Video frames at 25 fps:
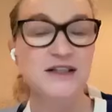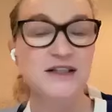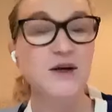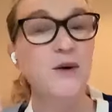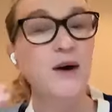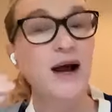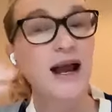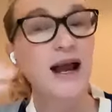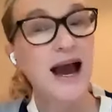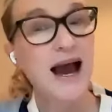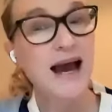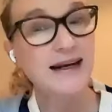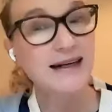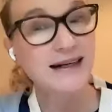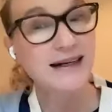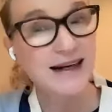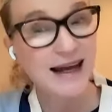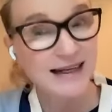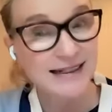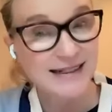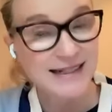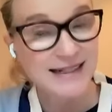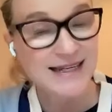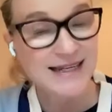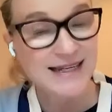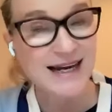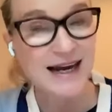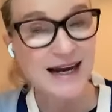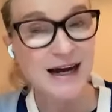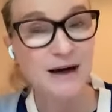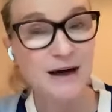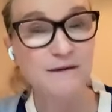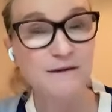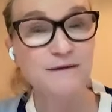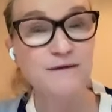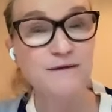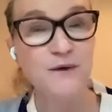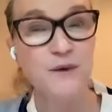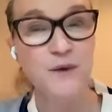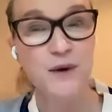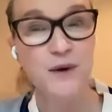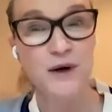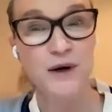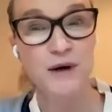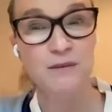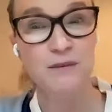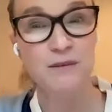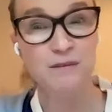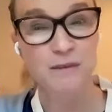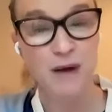So I had an idea
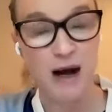for